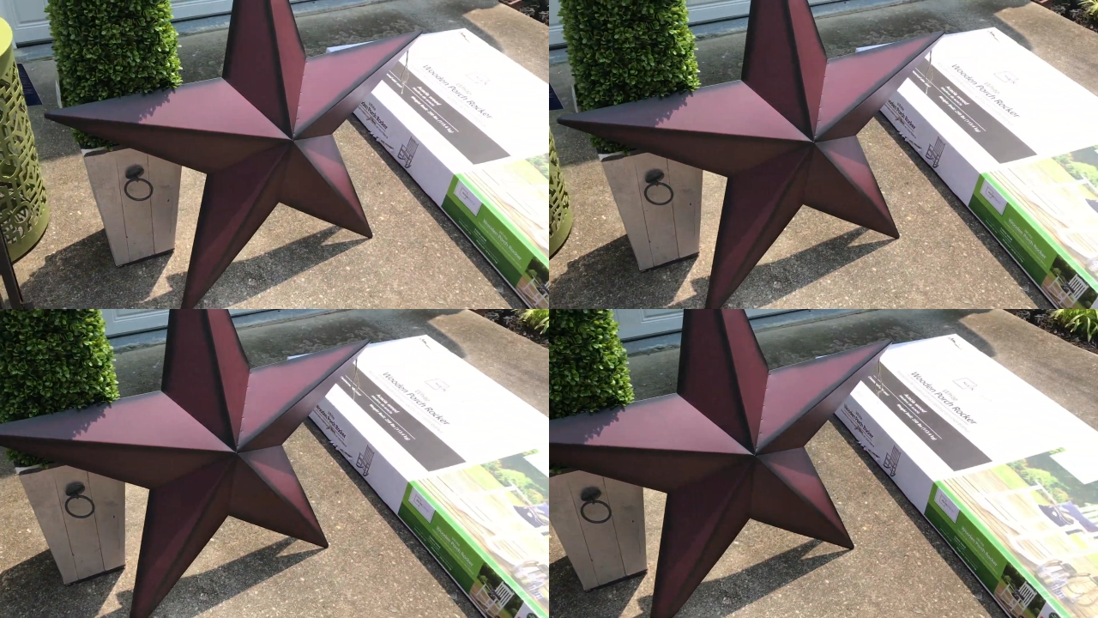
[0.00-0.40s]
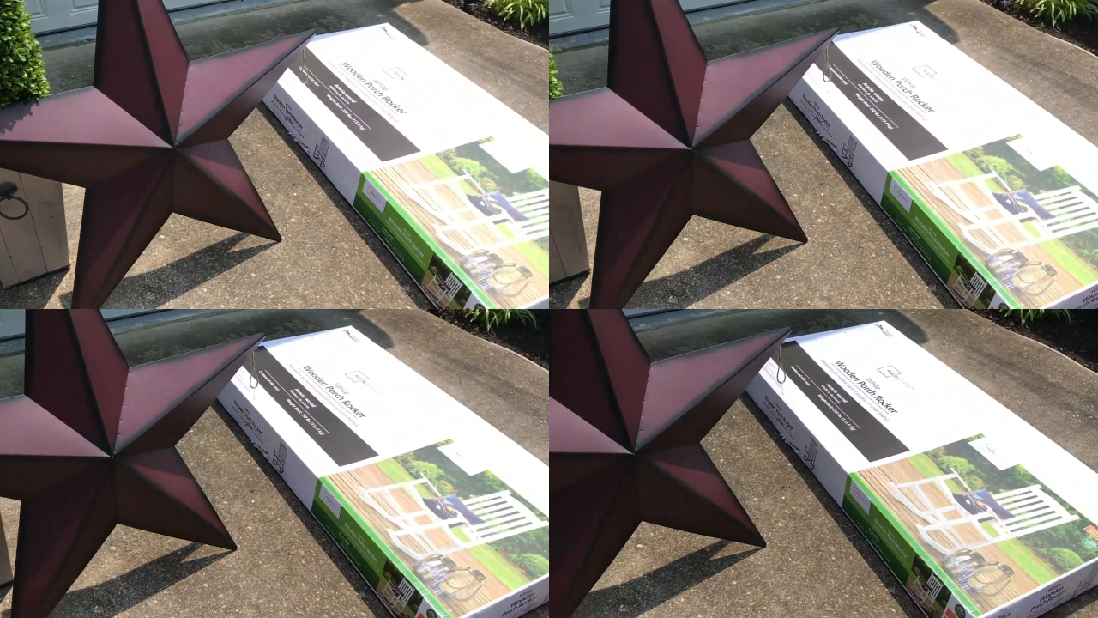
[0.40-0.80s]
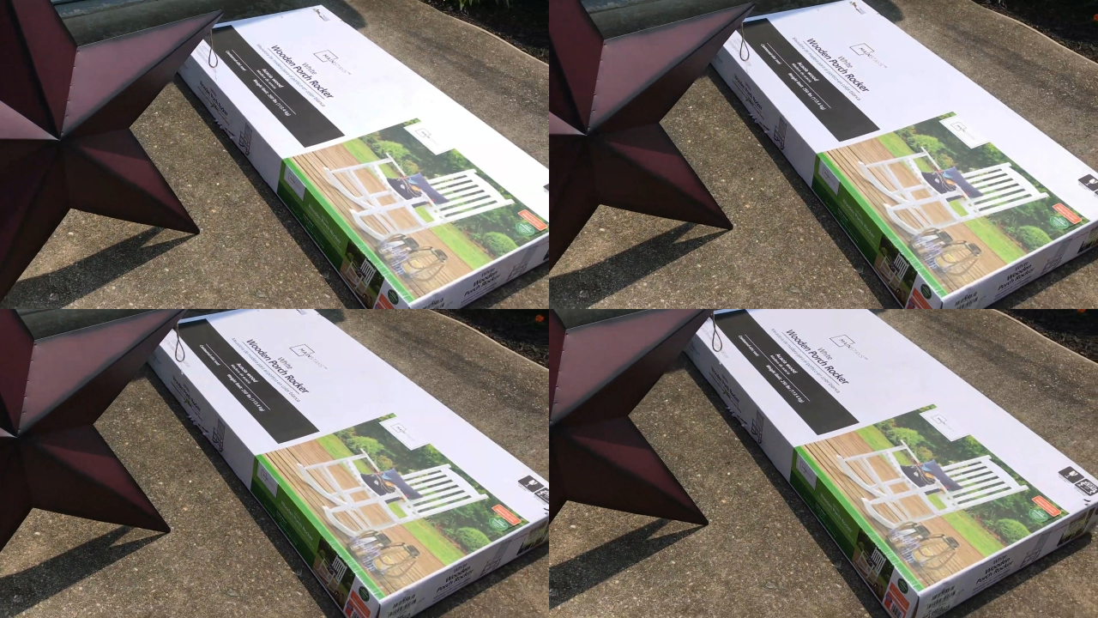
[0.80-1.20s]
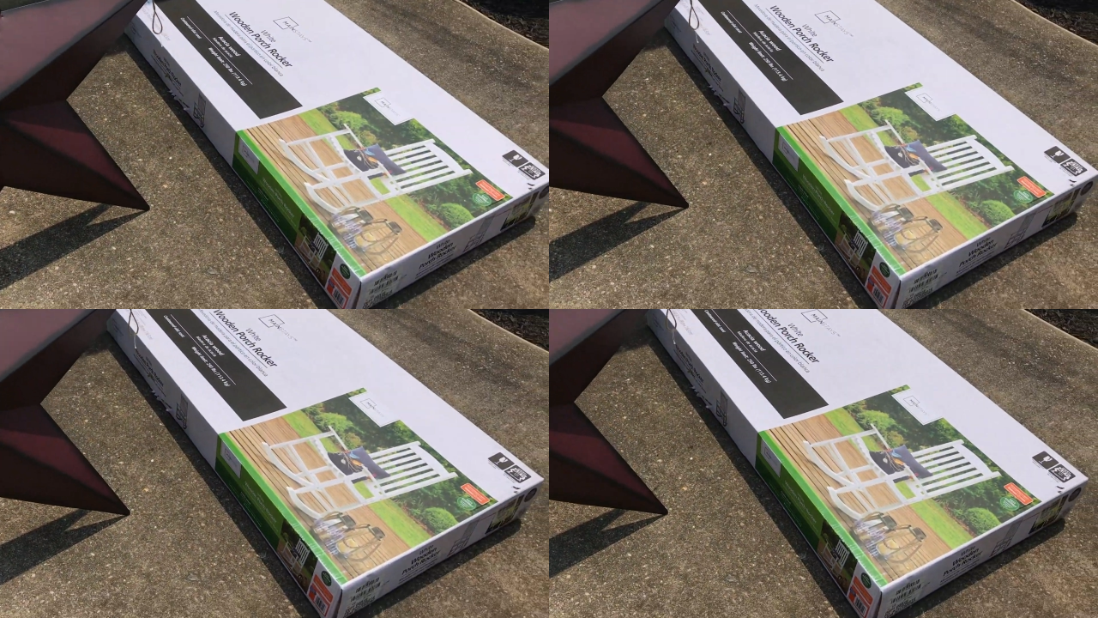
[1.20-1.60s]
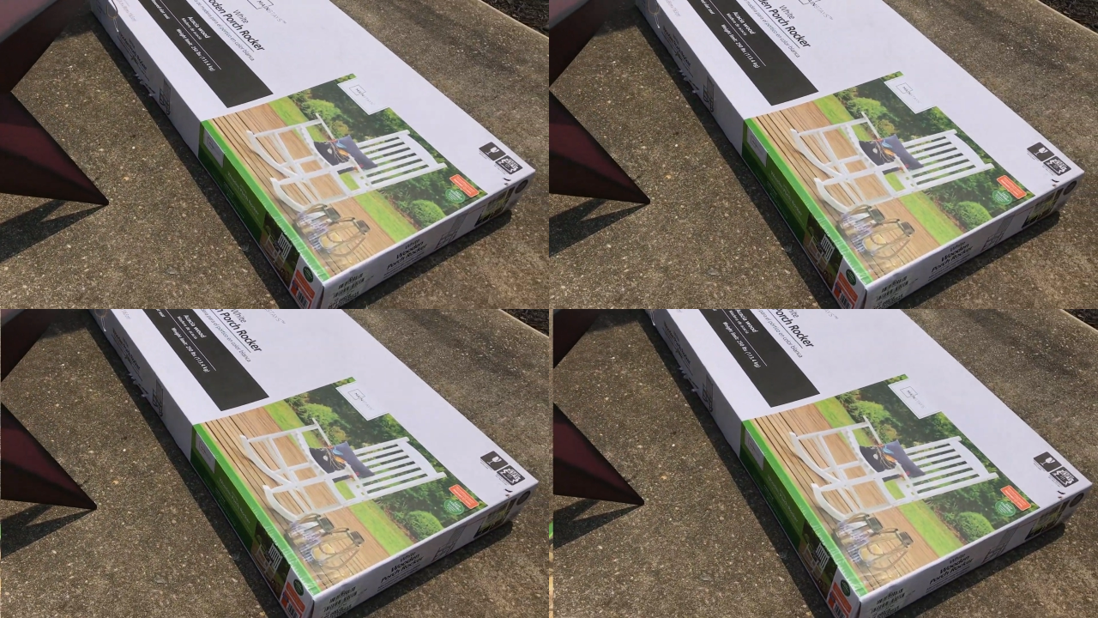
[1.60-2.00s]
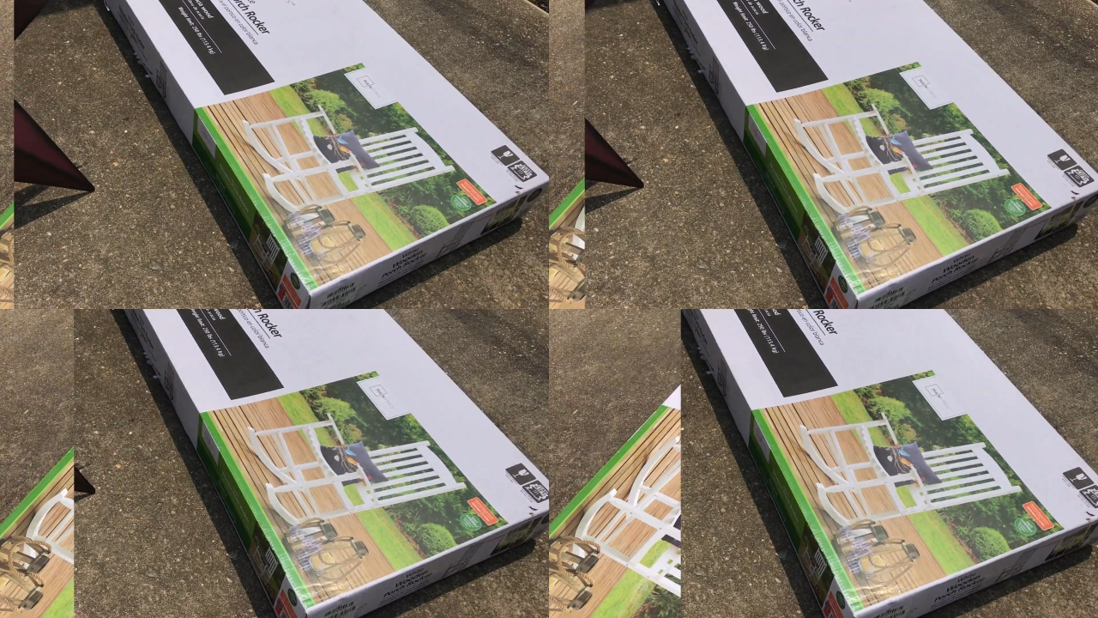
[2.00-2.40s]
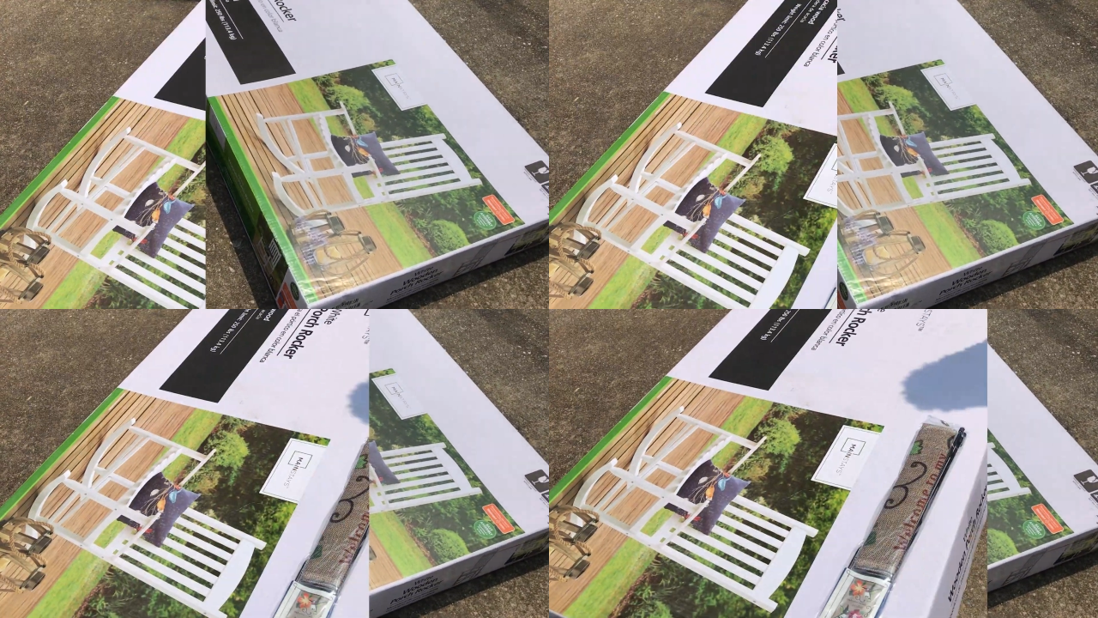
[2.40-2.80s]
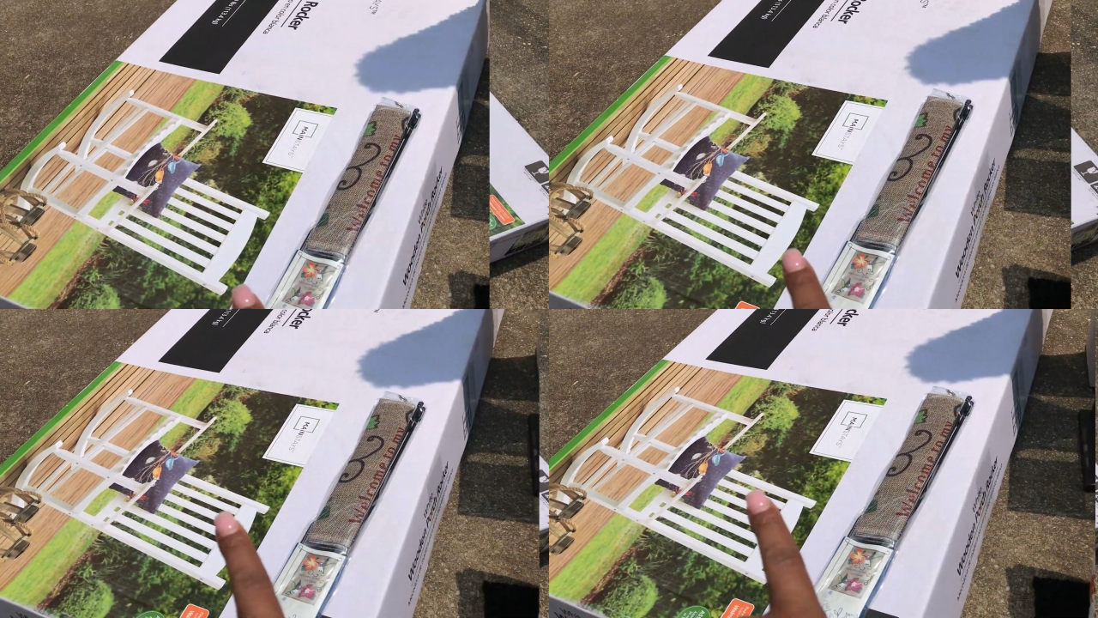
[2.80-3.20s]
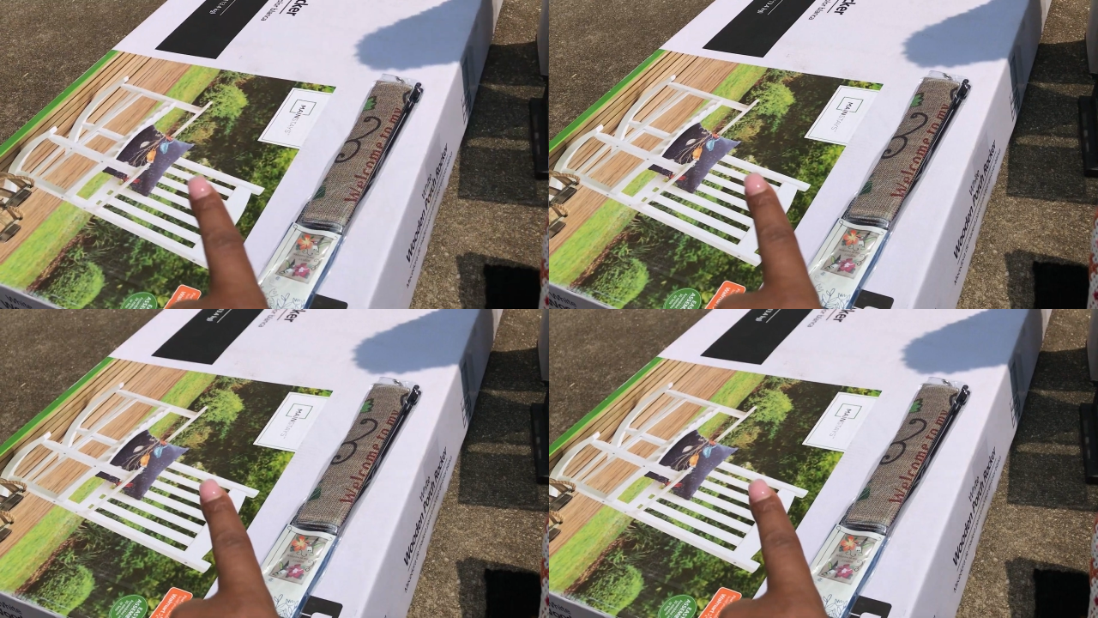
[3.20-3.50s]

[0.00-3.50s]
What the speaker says: No face is visible, so there are no lips to read.